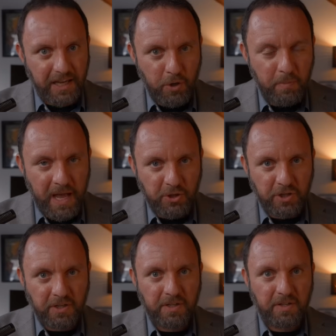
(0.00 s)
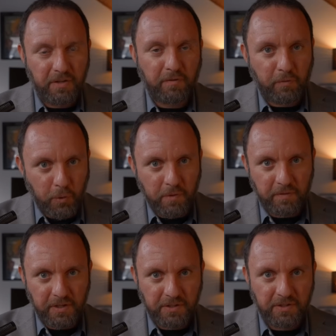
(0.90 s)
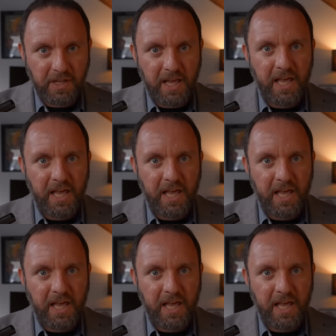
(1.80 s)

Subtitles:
Can you imagine the fruit of this?